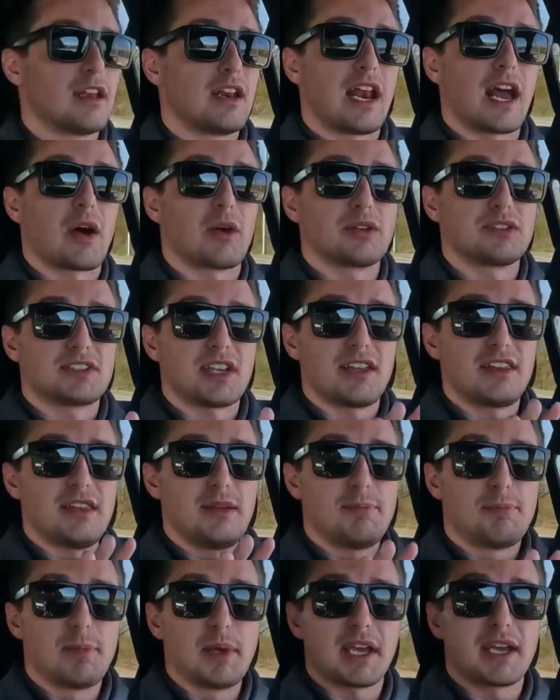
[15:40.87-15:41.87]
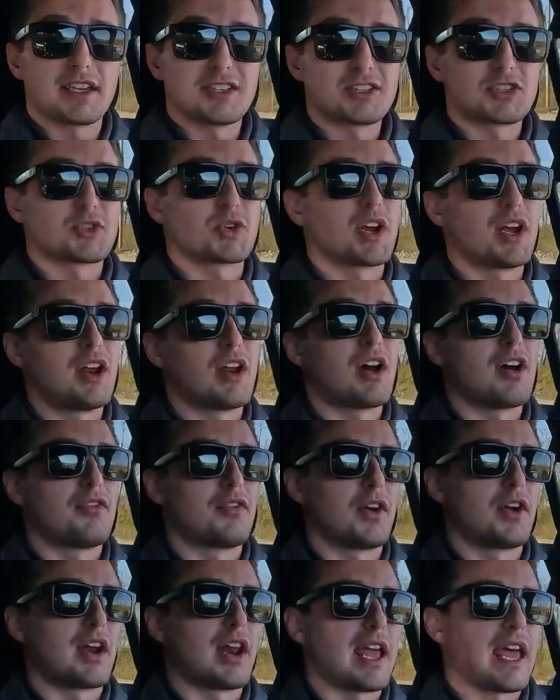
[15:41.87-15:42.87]
Now, I would say the biggest trade-off
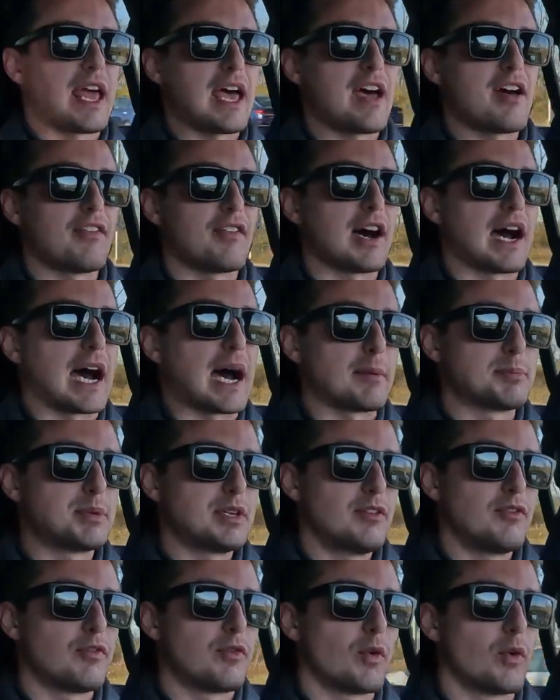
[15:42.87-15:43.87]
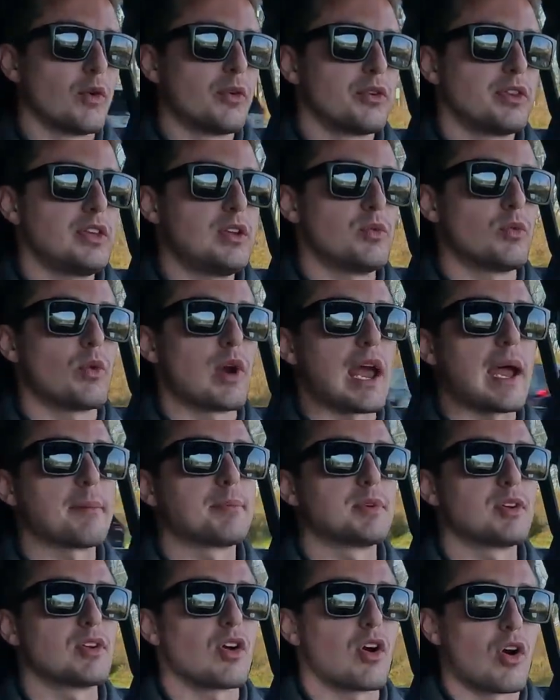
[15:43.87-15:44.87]
you're going to have opting for the
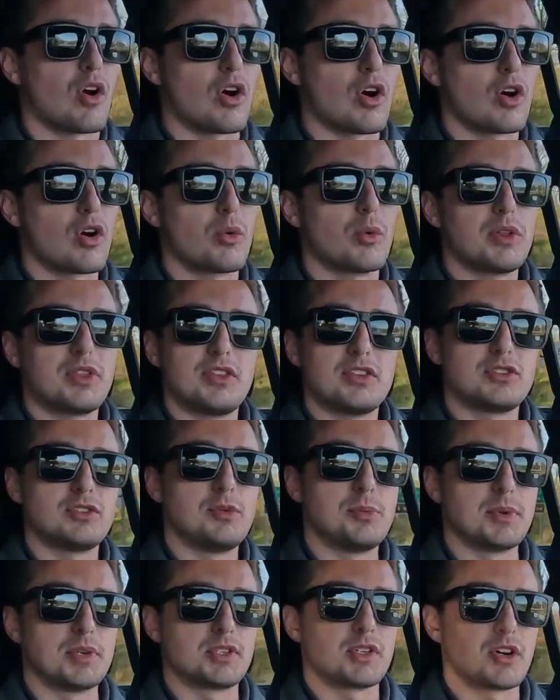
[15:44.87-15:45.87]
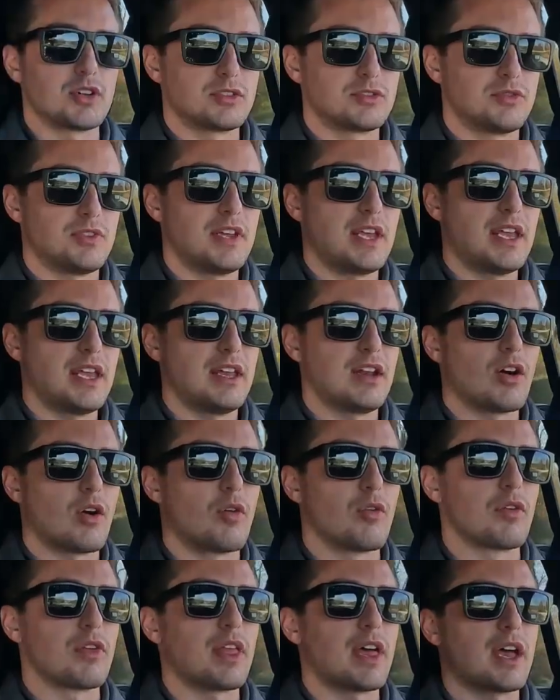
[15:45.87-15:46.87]
Raptor R with the supercharged V8
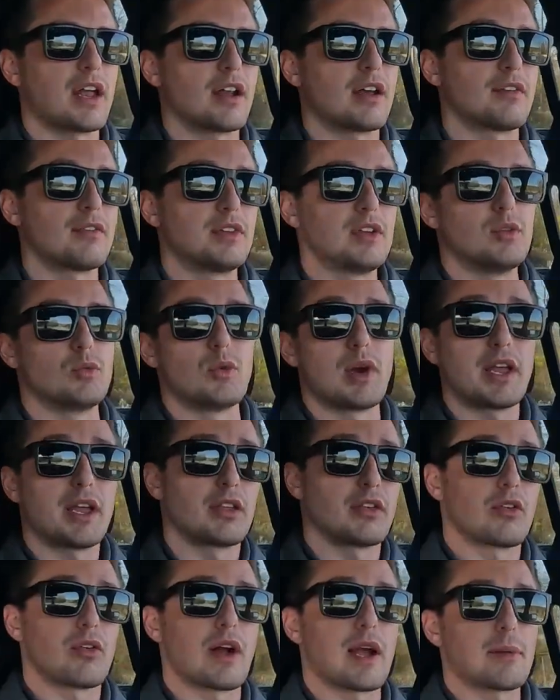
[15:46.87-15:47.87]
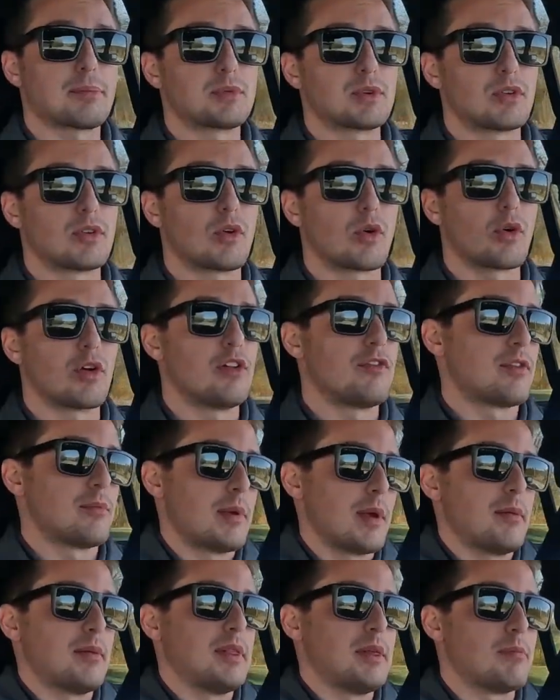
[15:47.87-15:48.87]
over that of the regular Raptor, or even
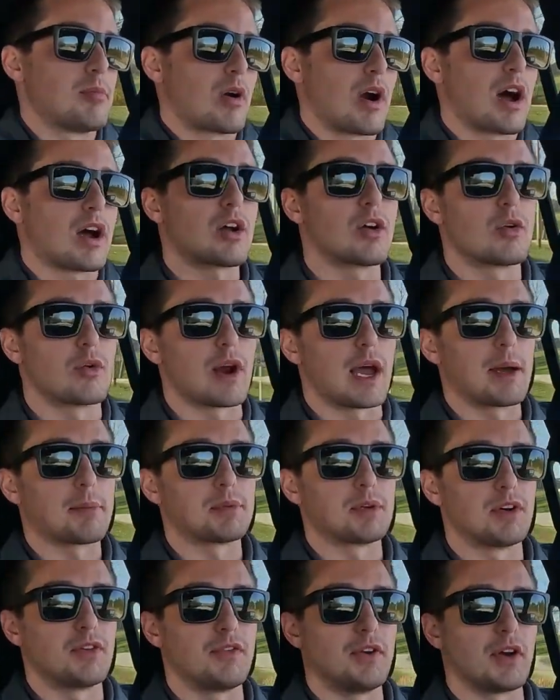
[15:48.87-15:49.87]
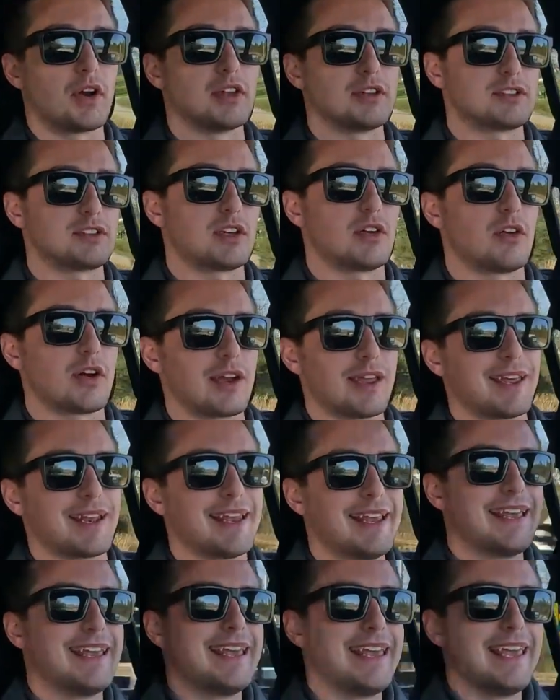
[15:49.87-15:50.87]
maybe the Bronco Raptor if you're considering it,
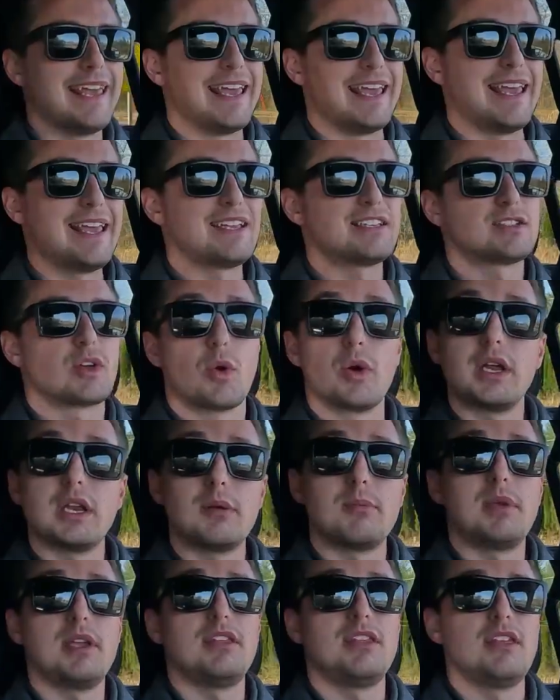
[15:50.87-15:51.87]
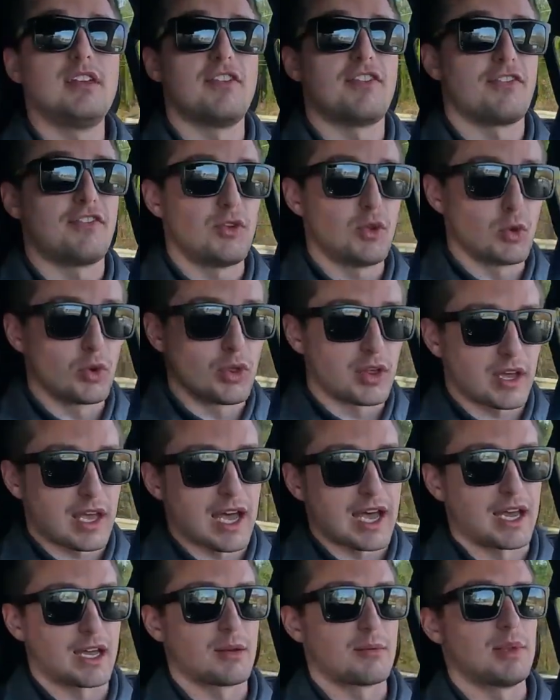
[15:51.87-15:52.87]
is going to be the fuel
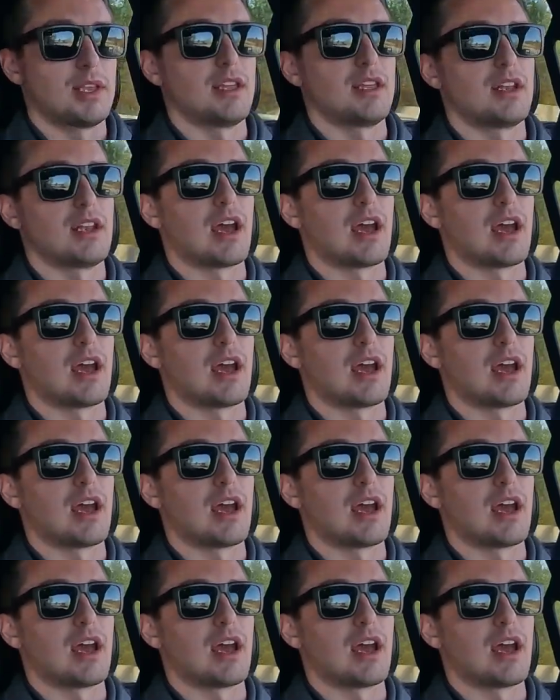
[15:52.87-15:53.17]
economy.